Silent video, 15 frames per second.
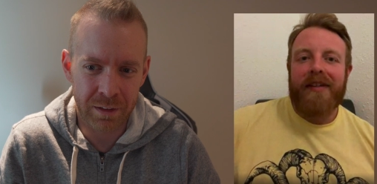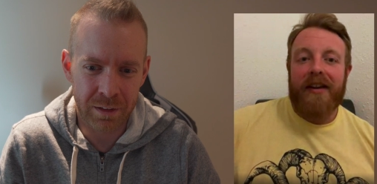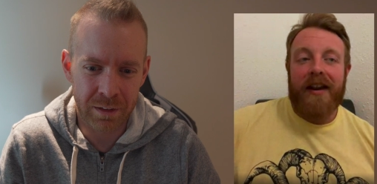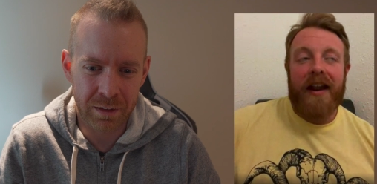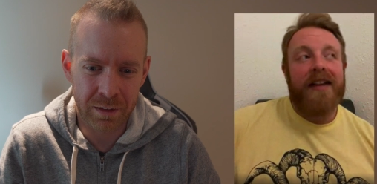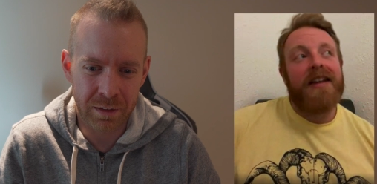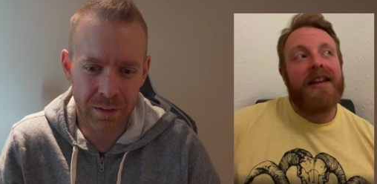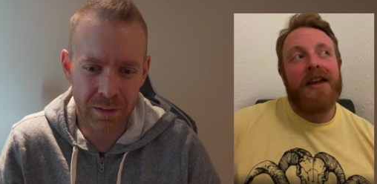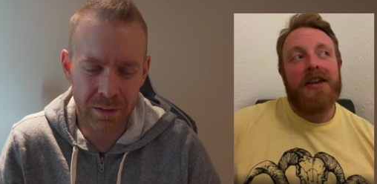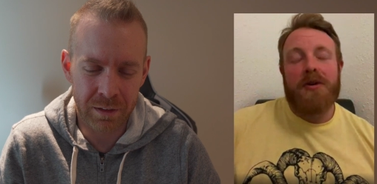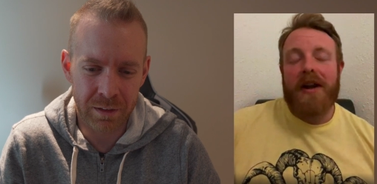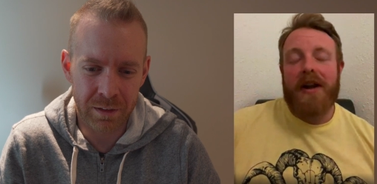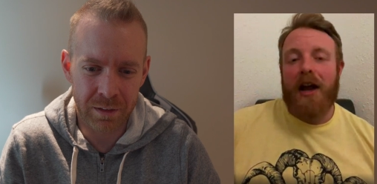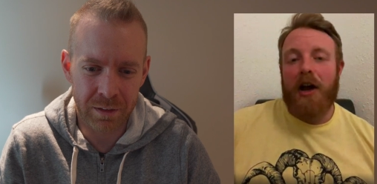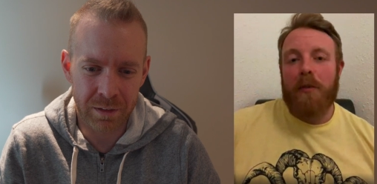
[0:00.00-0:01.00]
Speaker 1: that takes you
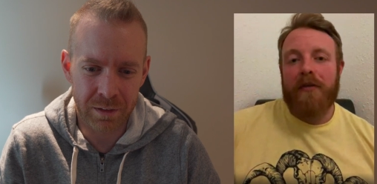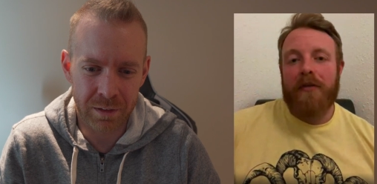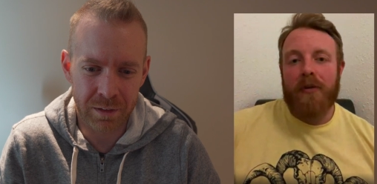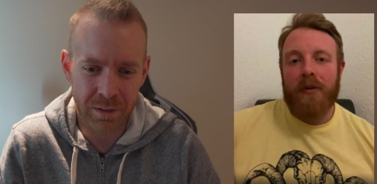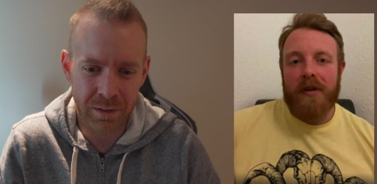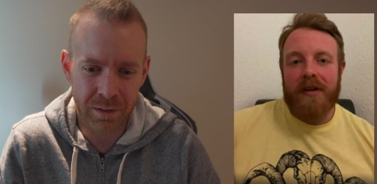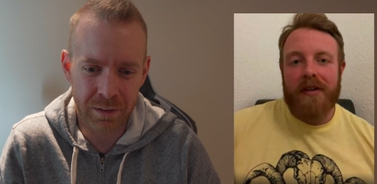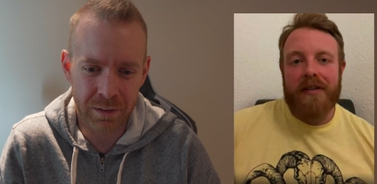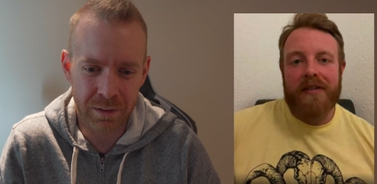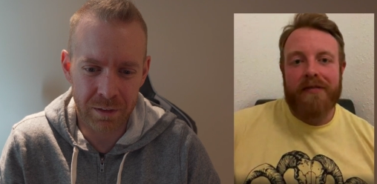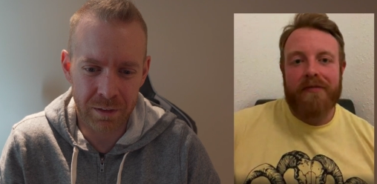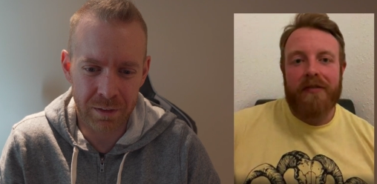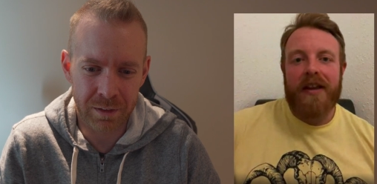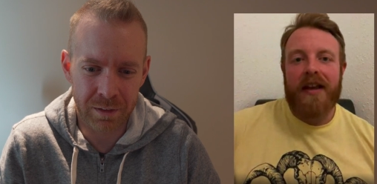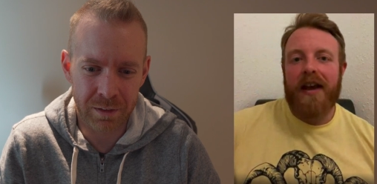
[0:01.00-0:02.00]
an hour before you can
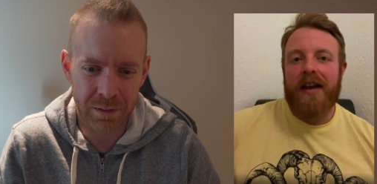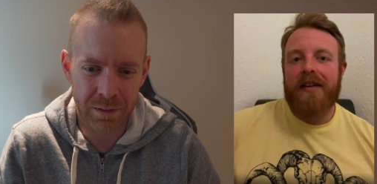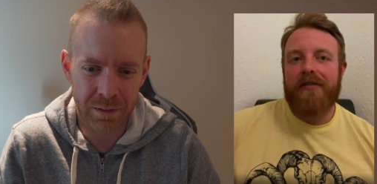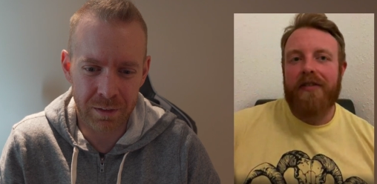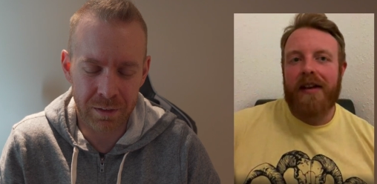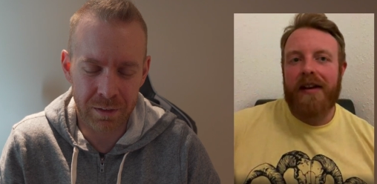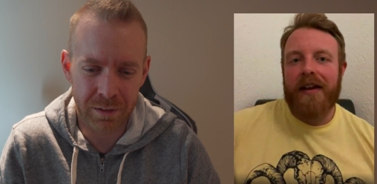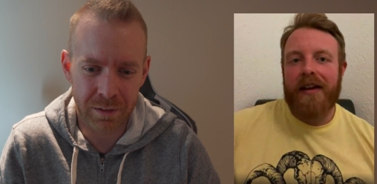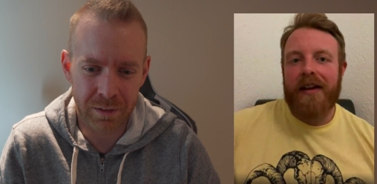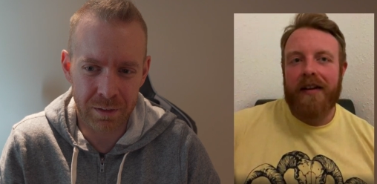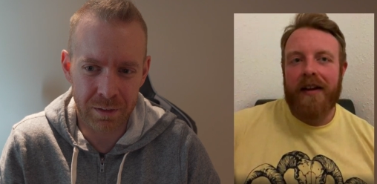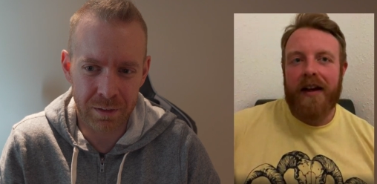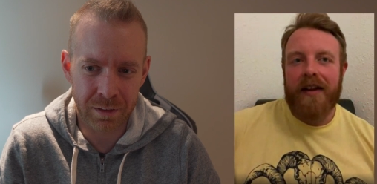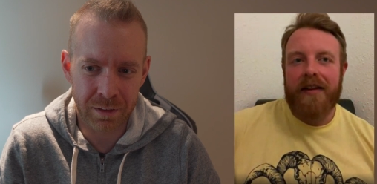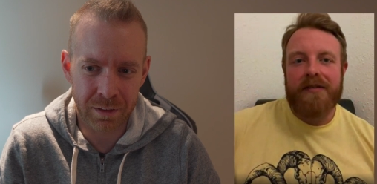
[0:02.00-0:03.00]
regain feeling in
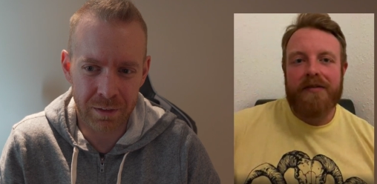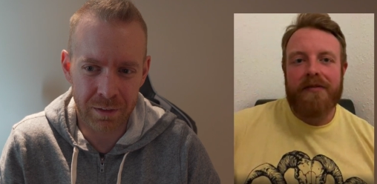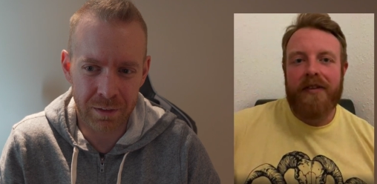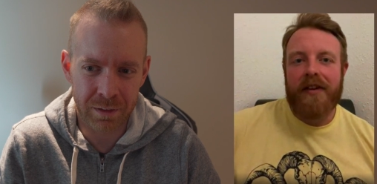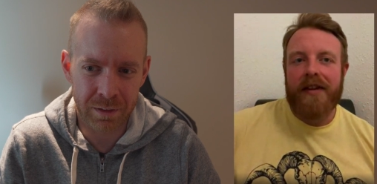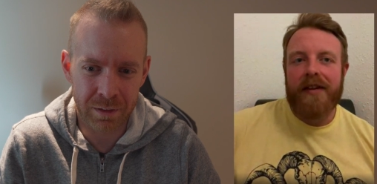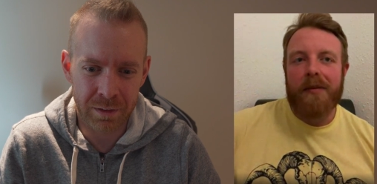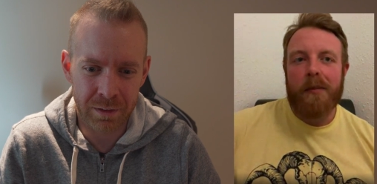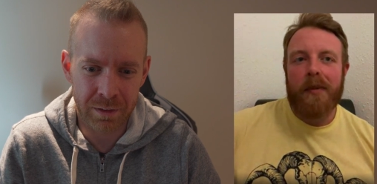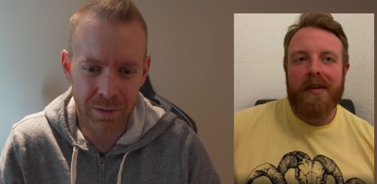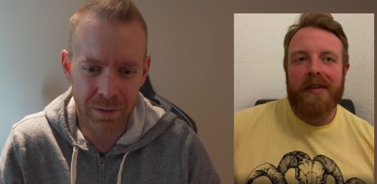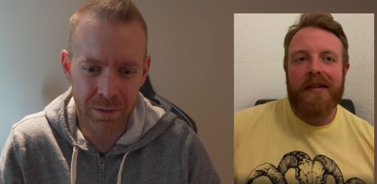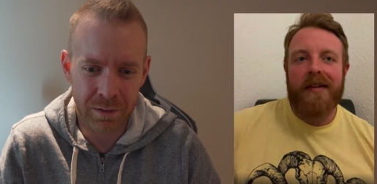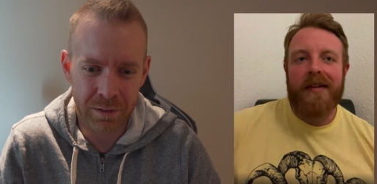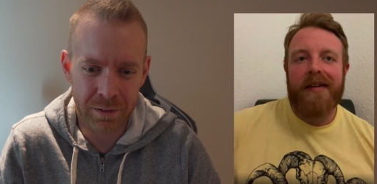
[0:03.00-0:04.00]
your hands and feet.
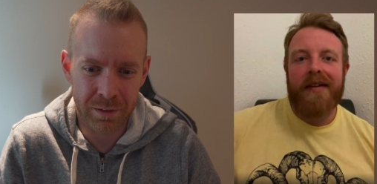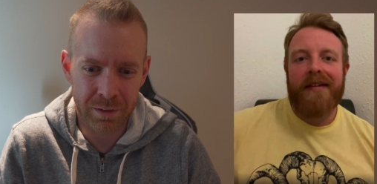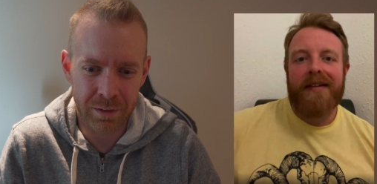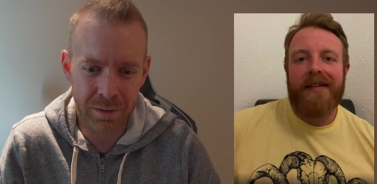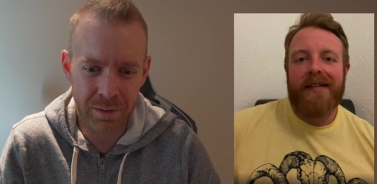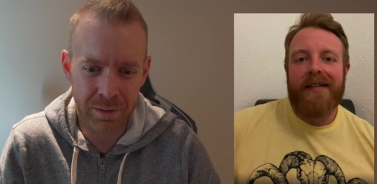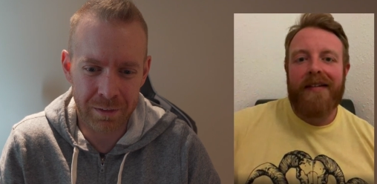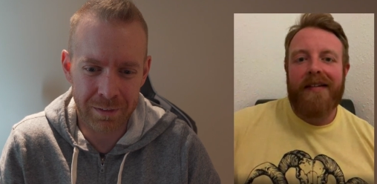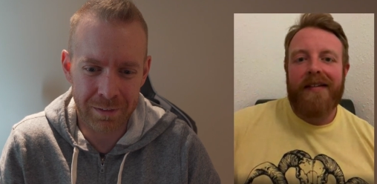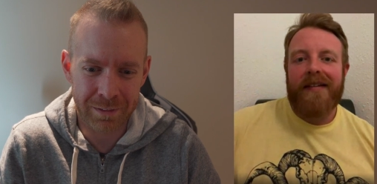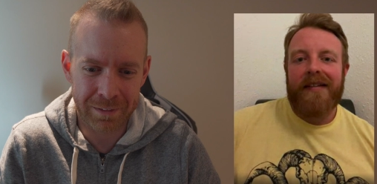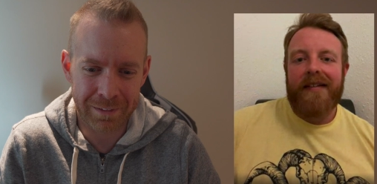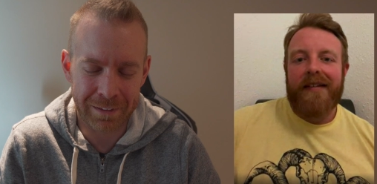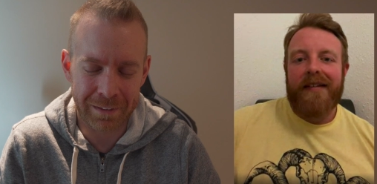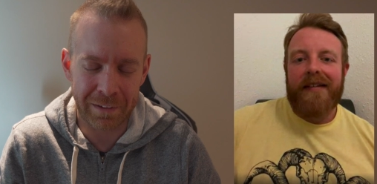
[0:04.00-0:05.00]
But uh,
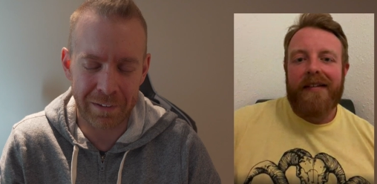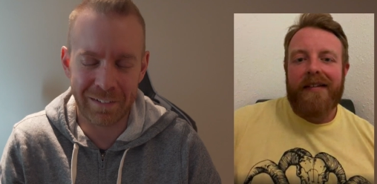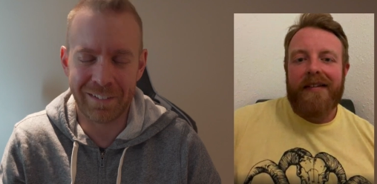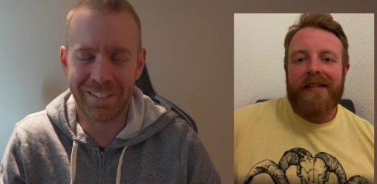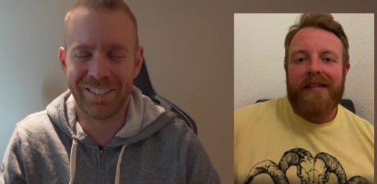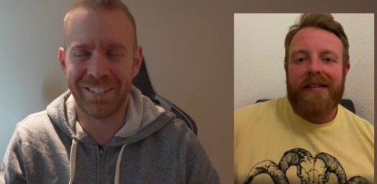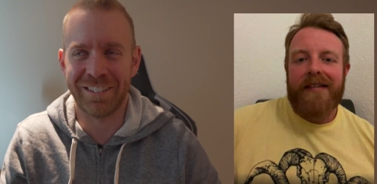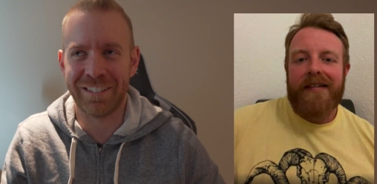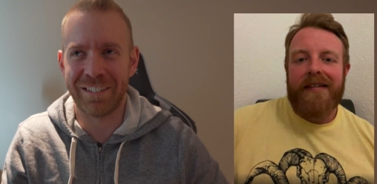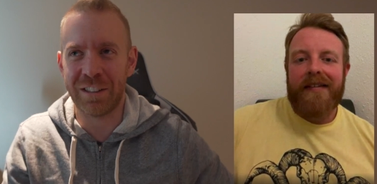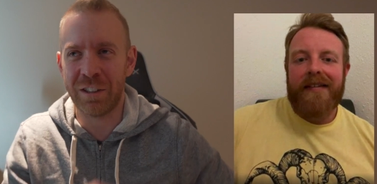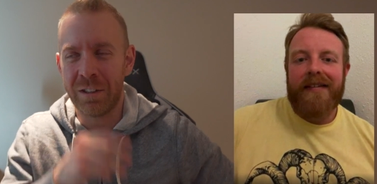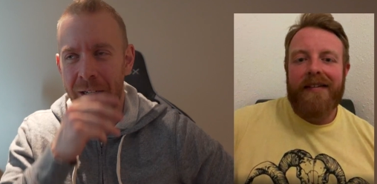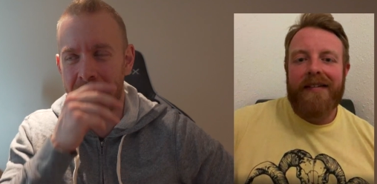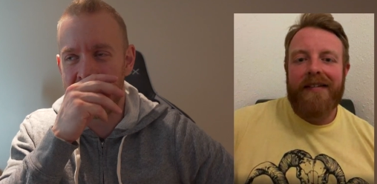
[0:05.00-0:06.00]
Speaker 2: yeah,
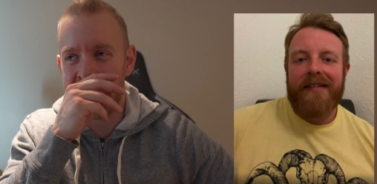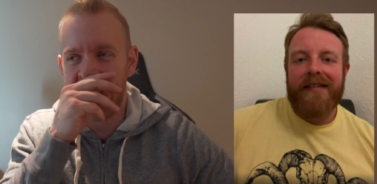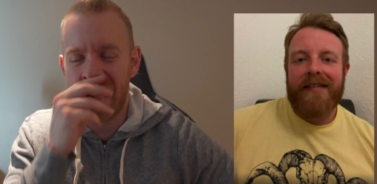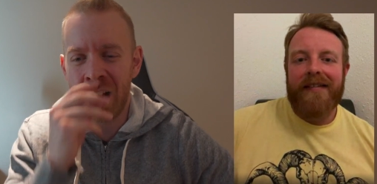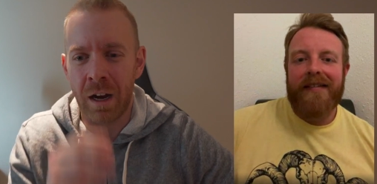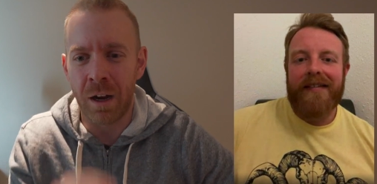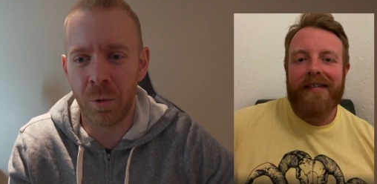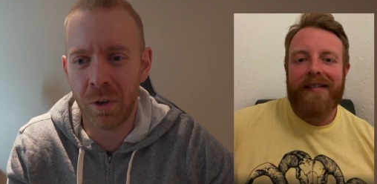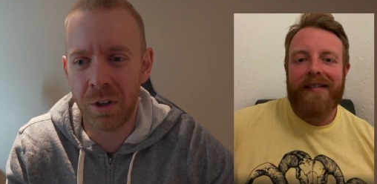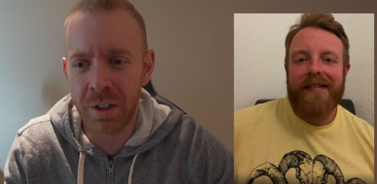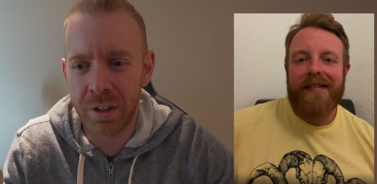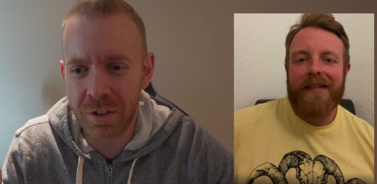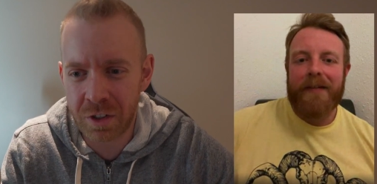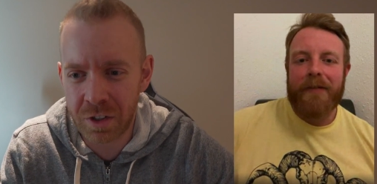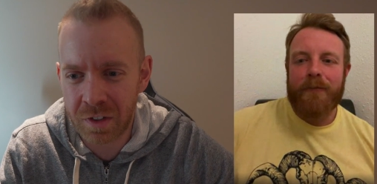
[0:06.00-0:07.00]
okay. I want
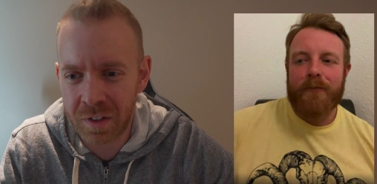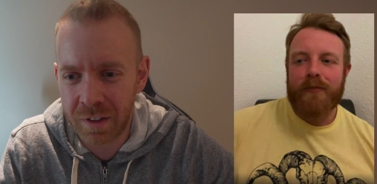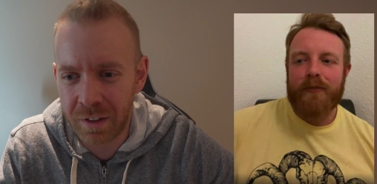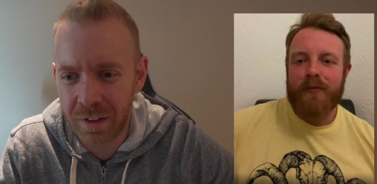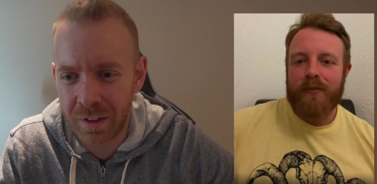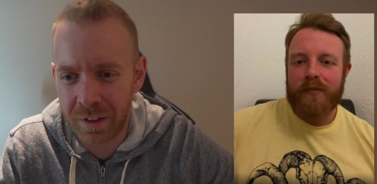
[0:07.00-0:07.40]
to just